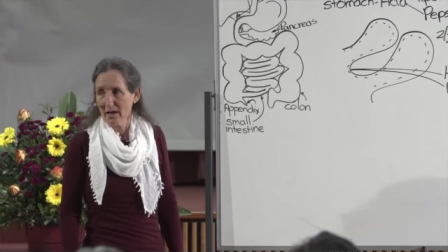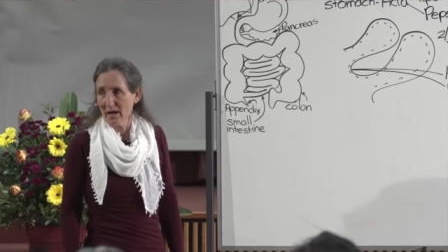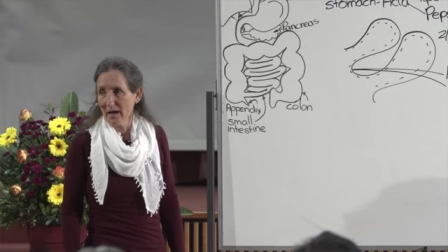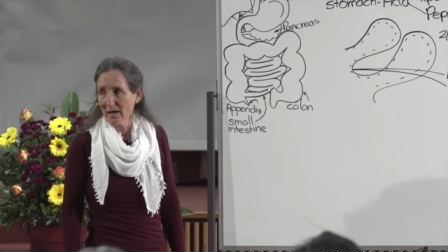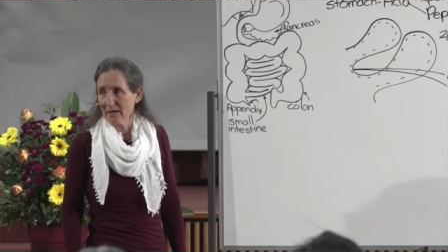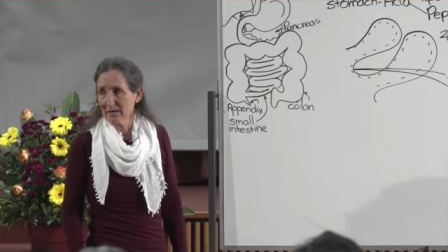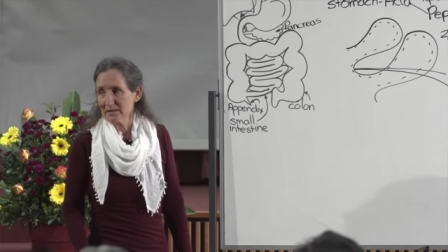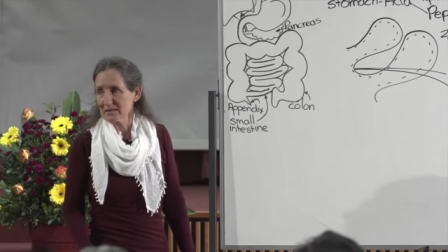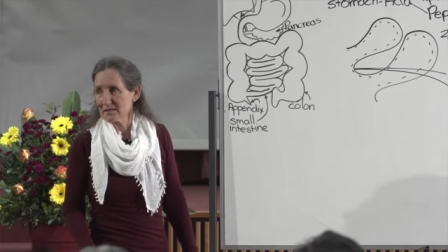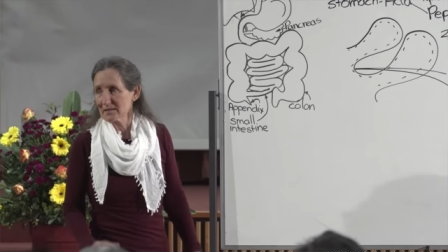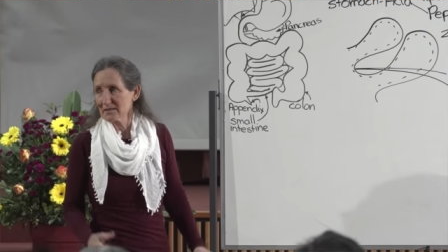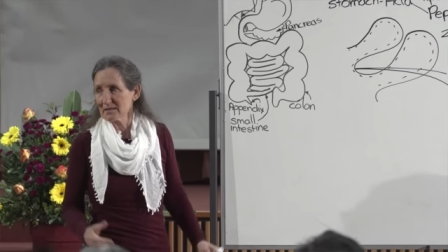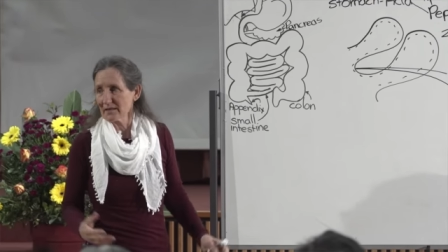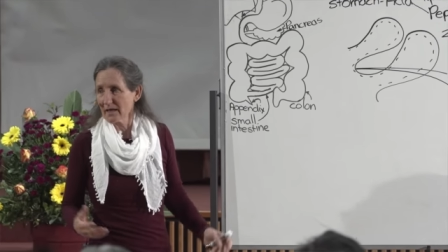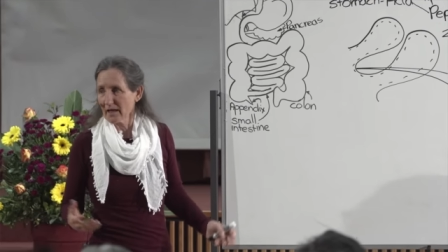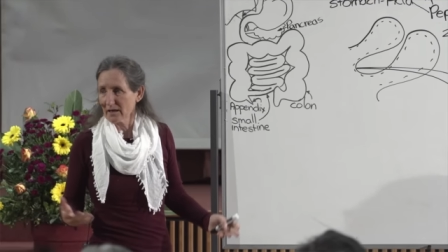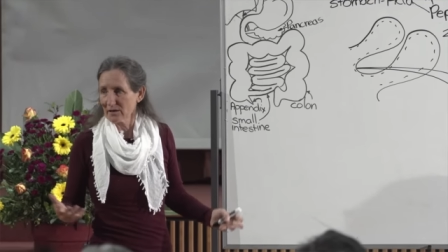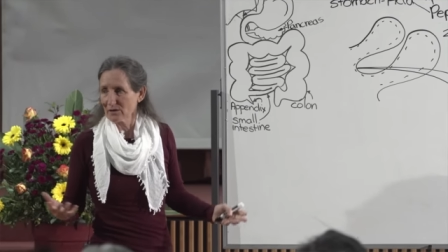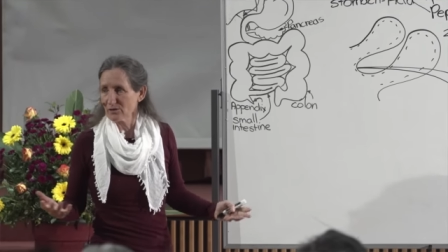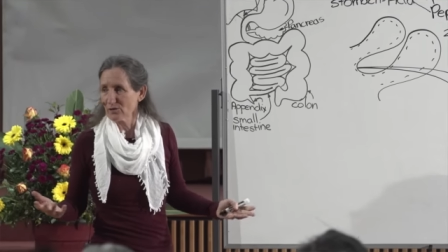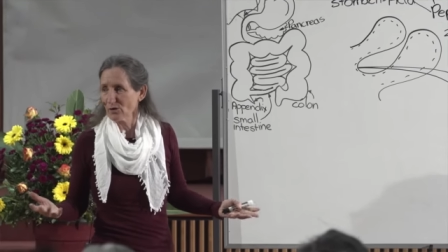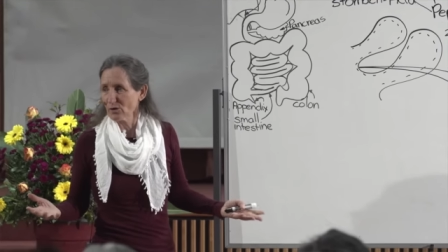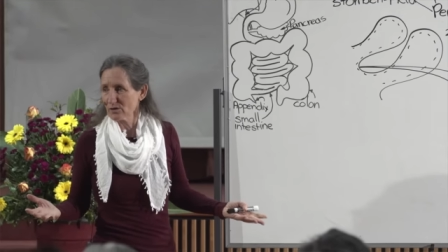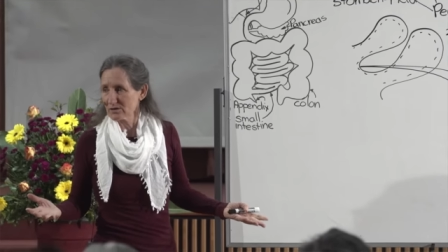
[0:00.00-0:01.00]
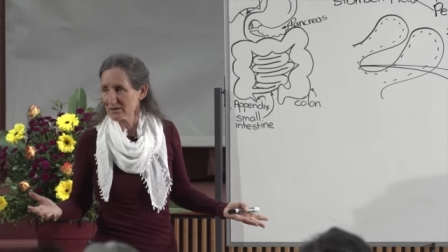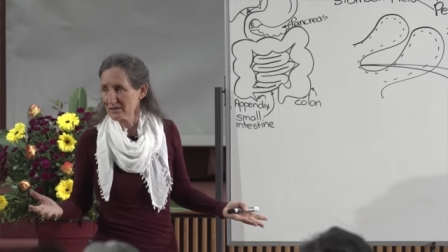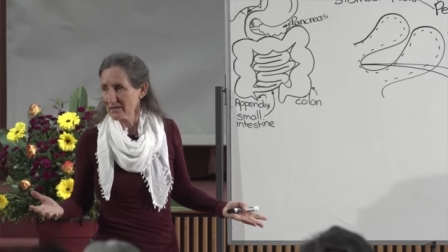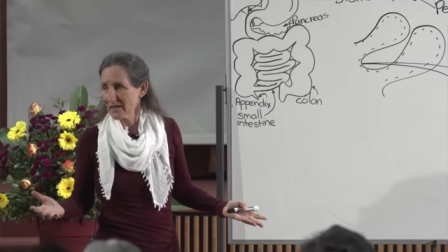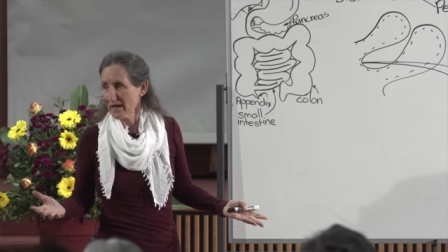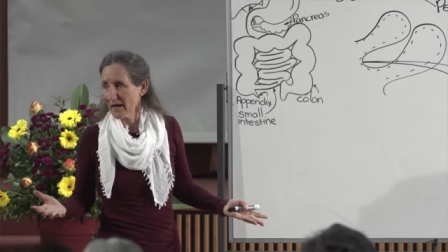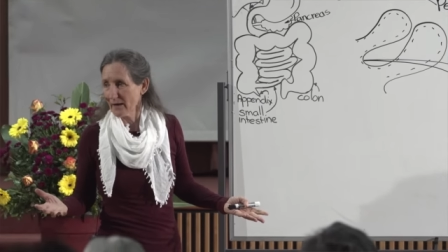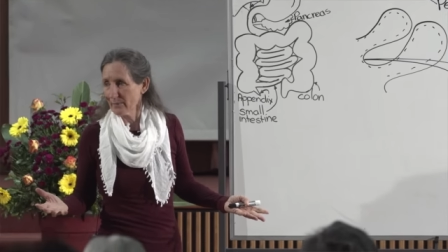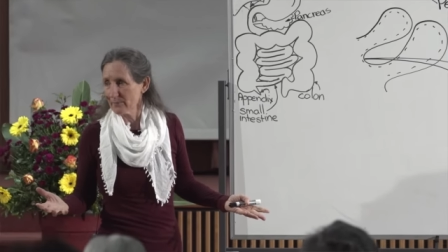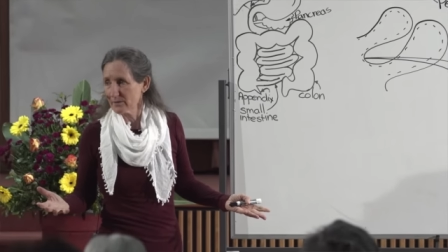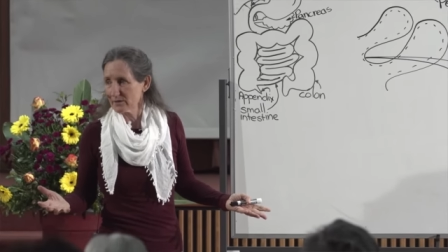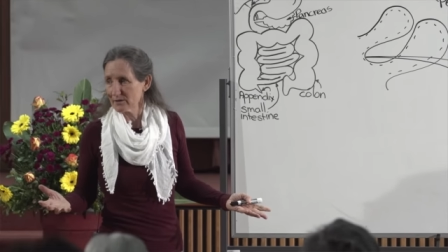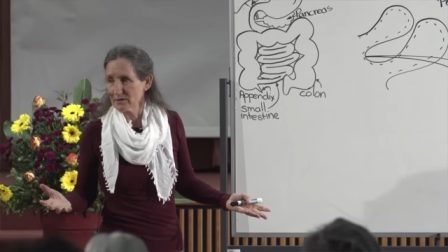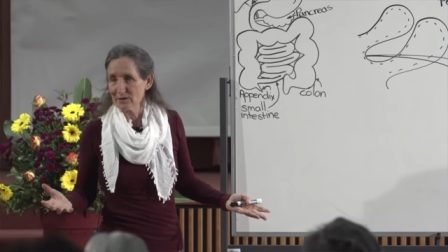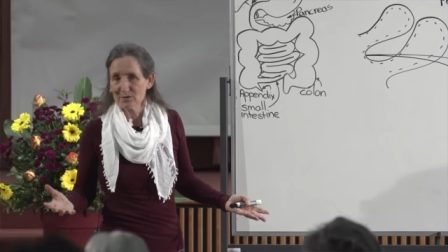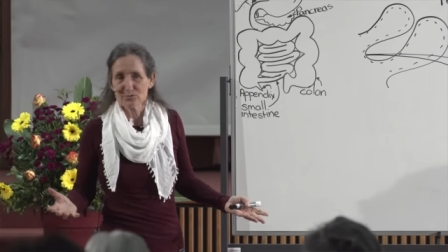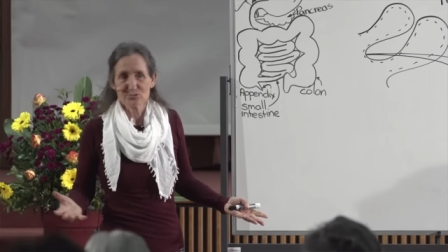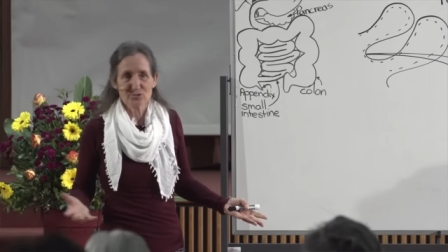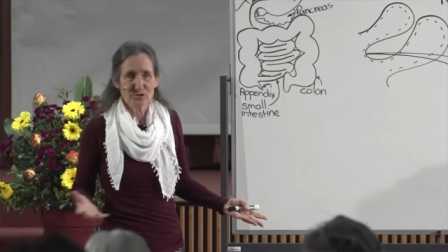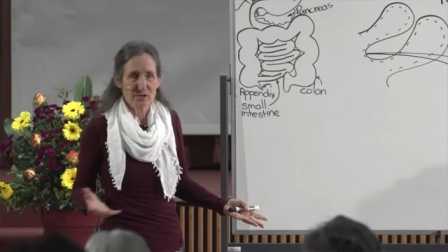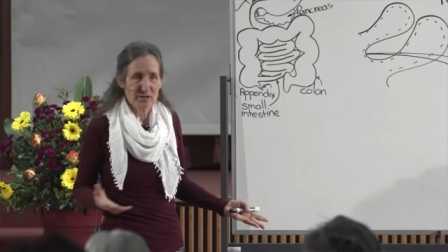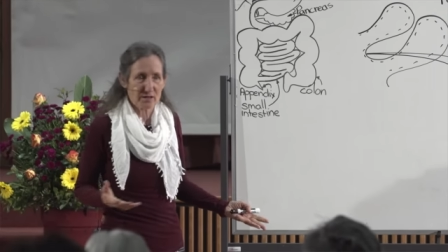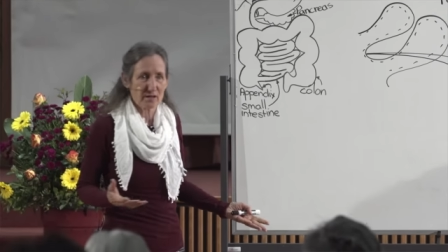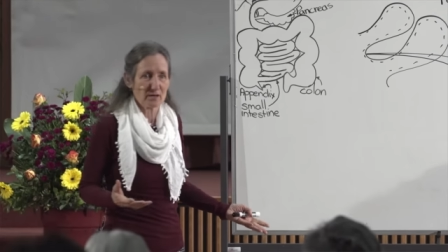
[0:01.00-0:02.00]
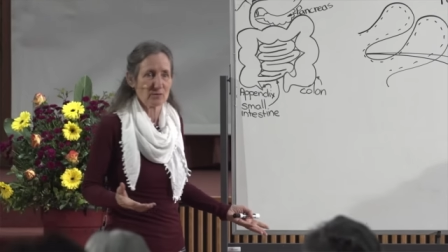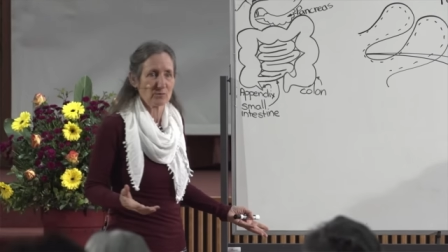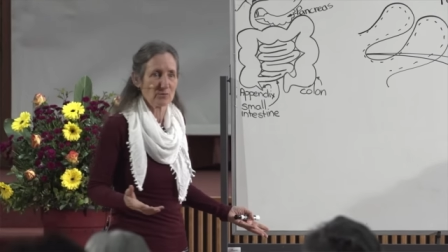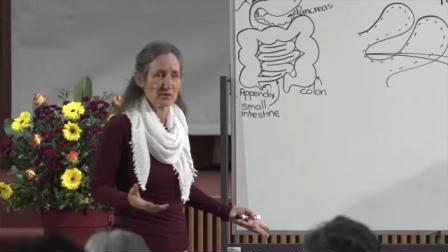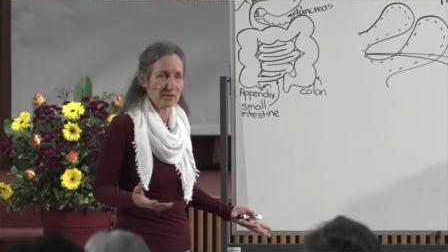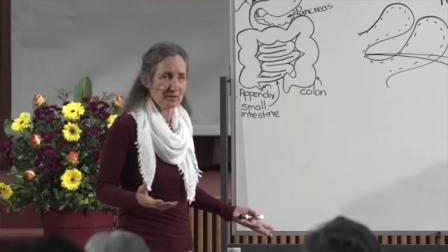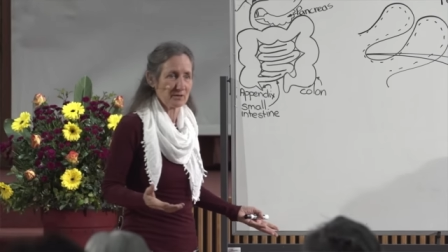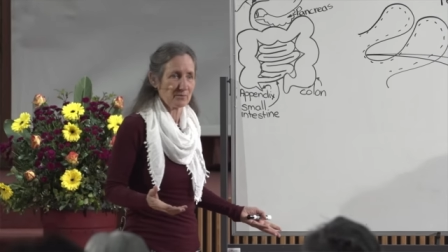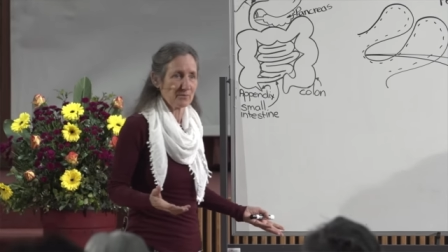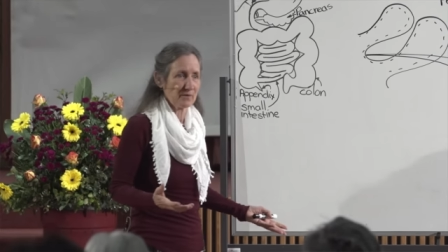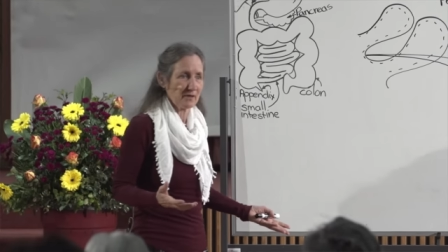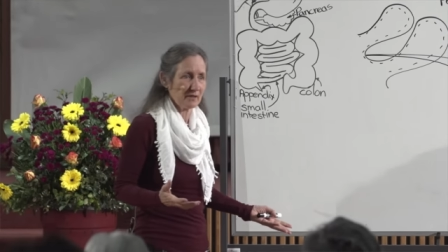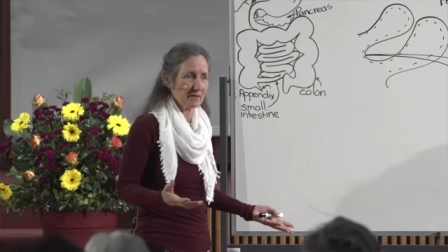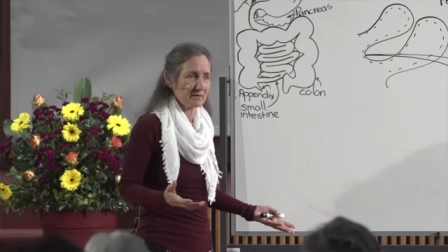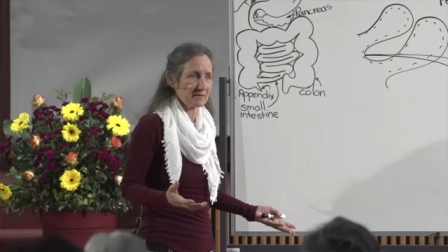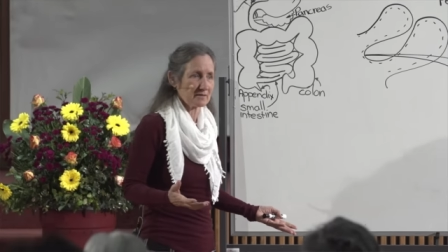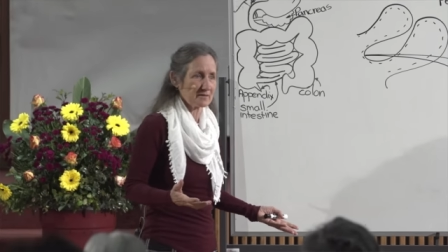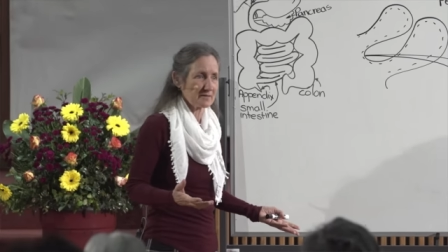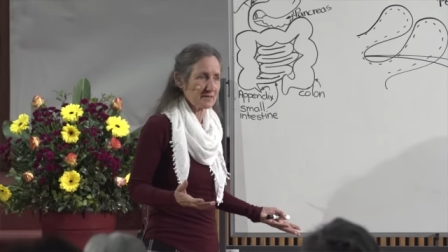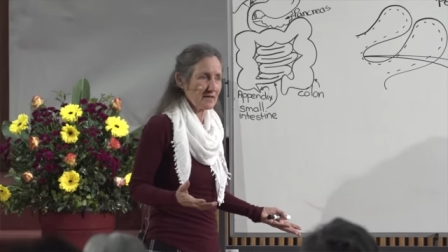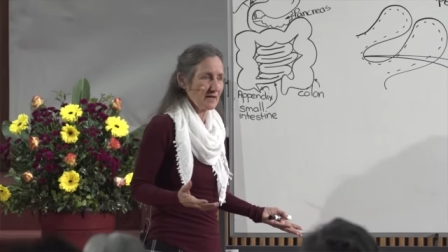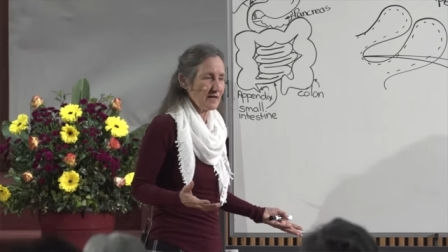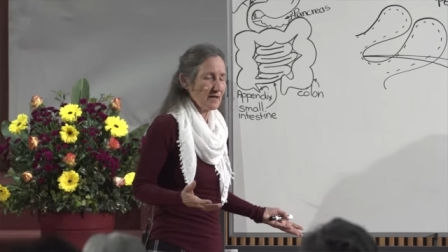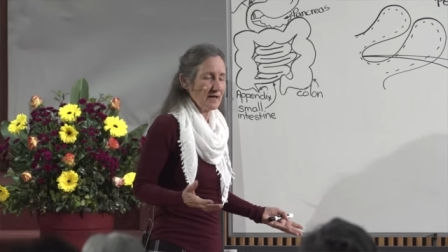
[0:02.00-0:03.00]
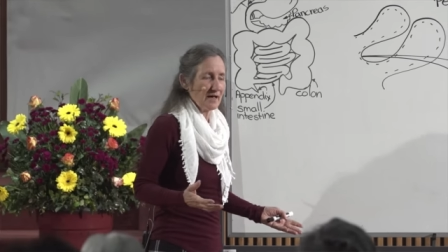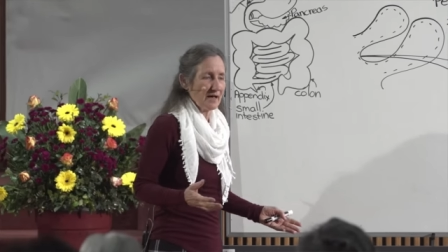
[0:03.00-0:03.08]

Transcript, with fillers: And isn't that a Aussie habit, drinking with the meals?